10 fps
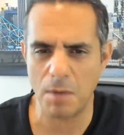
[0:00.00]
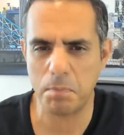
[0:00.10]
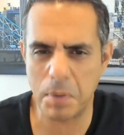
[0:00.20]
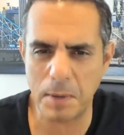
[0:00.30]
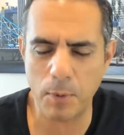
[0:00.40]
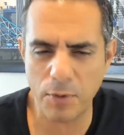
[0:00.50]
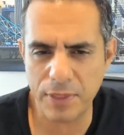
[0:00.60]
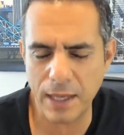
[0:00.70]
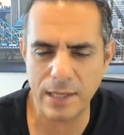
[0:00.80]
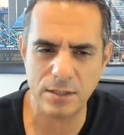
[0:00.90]
People
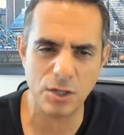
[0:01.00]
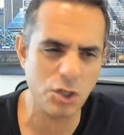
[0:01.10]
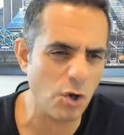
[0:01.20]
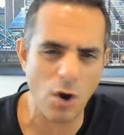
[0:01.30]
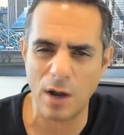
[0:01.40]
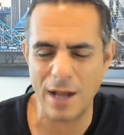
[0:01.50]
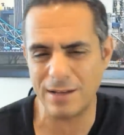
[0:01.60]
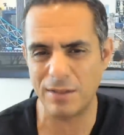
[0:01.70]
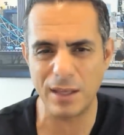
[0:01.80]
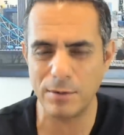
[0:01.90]
think it's a shock. I
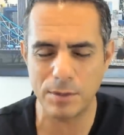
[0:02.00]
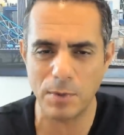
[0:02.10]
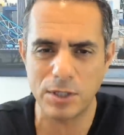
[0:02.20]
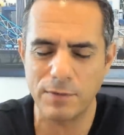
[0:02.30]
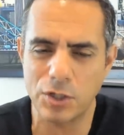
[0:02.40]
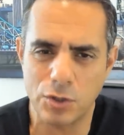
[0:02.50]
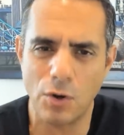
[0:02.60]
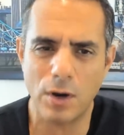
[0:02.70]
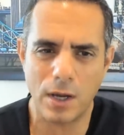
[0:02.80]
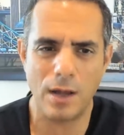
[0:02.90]
didn't think it was much of a
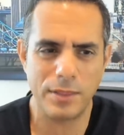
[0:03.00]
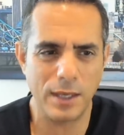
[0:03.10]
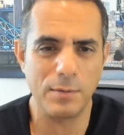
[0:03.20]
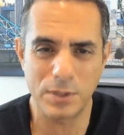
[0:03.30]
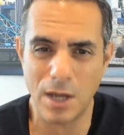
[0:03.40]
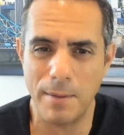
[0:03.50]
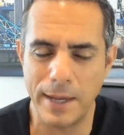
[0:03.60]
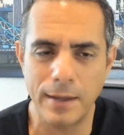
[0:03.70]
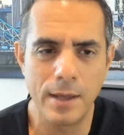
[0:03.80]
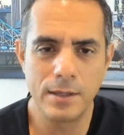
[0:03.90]
shock. I think it was
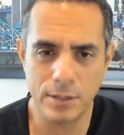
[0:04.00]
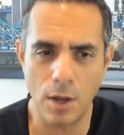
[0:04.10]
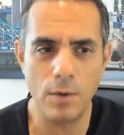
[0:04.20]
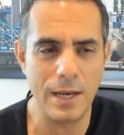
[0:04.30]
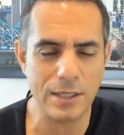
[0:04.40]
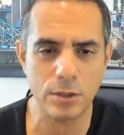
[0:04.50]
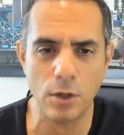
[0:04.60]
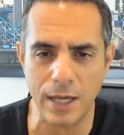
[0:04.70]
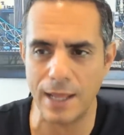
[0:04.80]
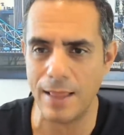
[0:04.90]
coming. So let's
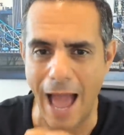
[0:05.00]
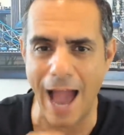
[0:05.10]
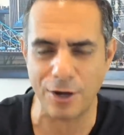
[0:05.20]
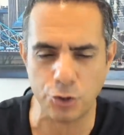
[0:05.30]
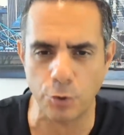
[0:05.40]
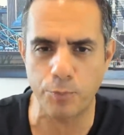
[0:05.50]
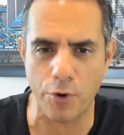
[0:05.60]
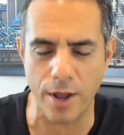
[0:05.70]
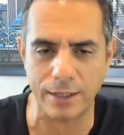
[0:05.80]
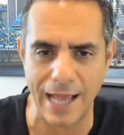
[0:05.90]
look at actual
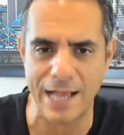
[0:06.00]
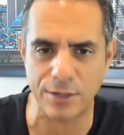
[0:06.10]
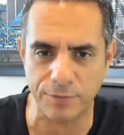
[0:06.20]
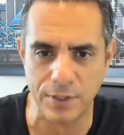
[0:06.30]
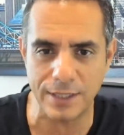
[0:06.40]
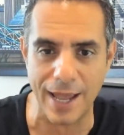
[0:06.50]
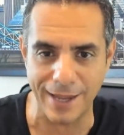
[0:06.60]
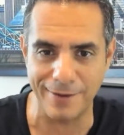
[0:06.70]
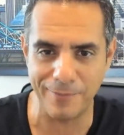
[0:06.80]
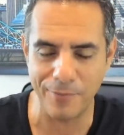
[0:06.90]
product as of
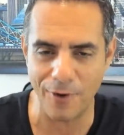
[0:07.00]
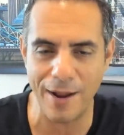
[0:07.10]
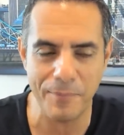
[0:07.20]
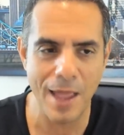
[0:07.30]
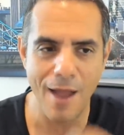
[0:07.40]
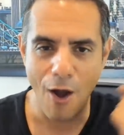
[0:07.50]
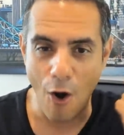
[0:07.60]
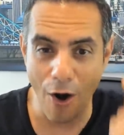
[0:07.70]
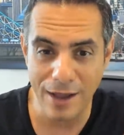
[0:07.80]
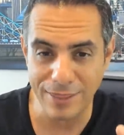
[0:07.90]
today, right?
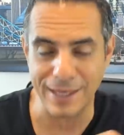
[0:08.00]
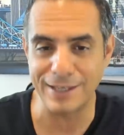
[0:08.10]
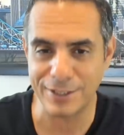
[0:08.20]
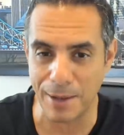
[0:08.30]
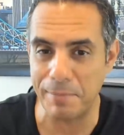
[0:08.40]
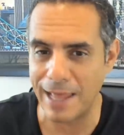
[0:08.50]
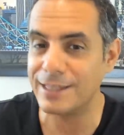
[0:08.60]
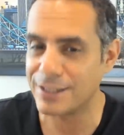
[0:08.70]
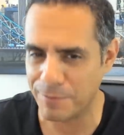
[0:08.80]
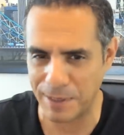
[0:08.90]
I think some
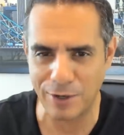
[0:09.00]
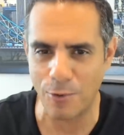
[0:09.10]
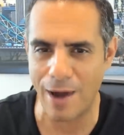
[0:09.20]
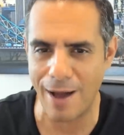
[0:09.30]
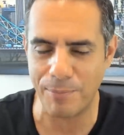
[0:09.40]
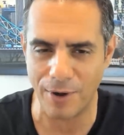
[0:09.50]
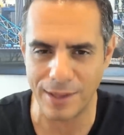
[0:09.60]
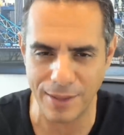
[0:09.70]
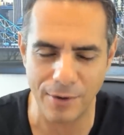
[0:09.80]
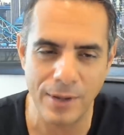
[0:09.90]
lenders have been caught out by it though.